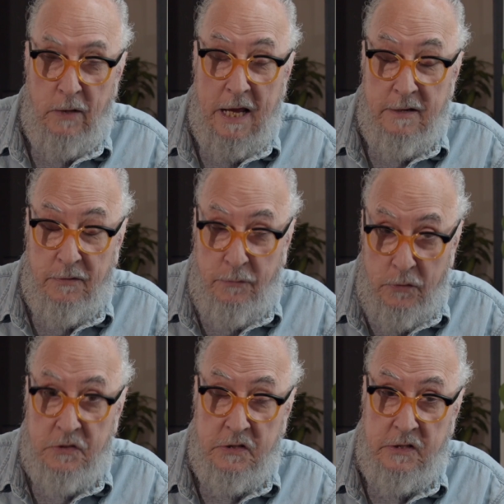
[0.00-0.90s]
I
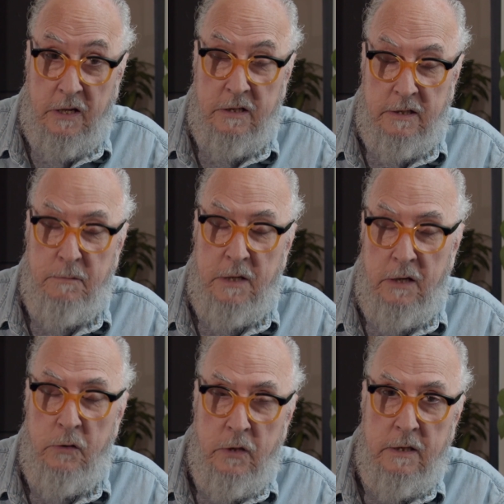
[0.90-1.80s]
first started, I
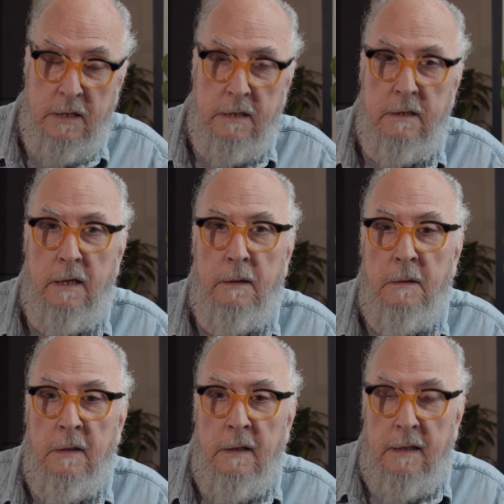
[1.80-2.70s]
knew that
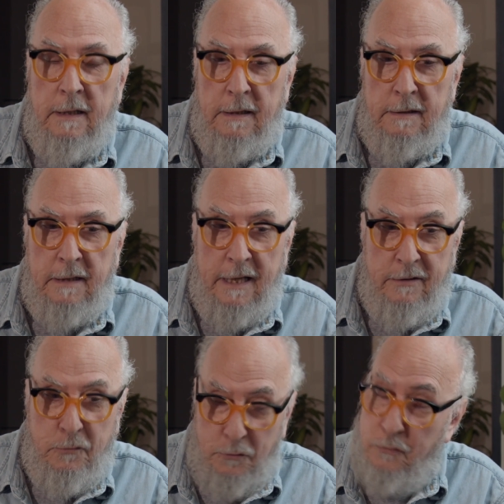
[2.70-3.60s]
I had
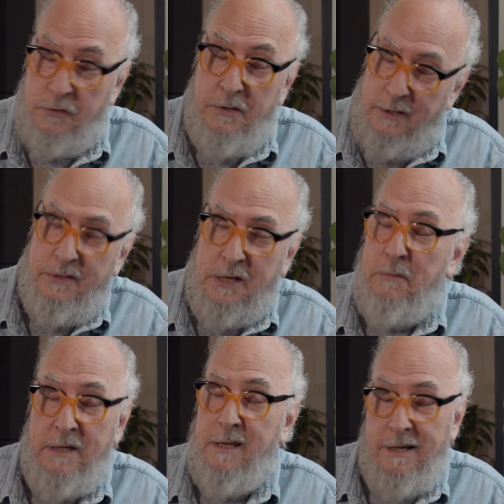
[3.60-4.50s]
to do
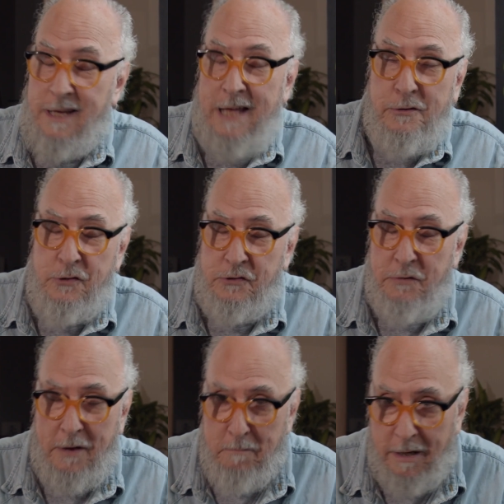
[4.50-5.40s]
something. I had to
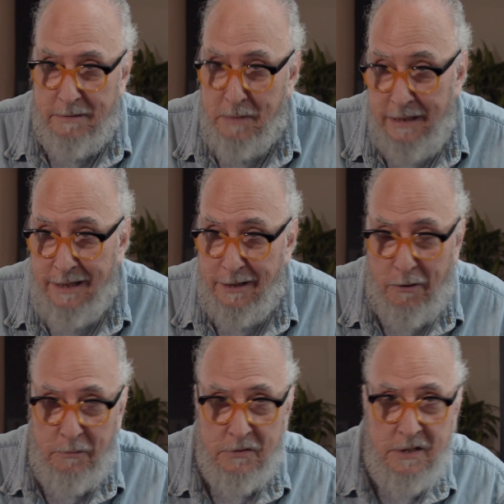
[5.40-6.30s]
justify my being there,
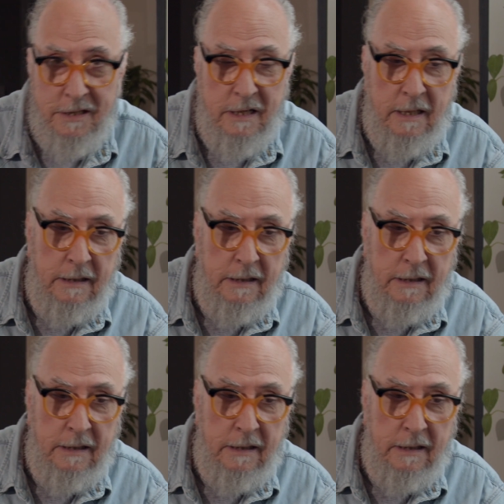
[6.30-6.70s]
obviously.